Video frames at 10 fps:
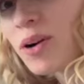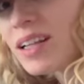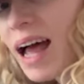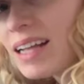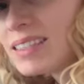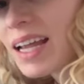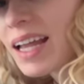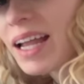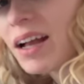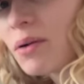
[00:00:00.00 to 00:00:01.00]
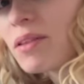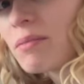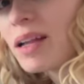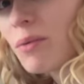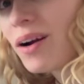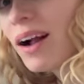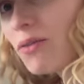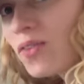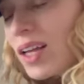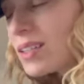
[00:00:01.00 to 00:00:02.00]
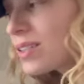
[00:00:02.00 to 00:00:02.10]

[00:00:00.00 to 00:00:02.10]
classic and go with many more outfits.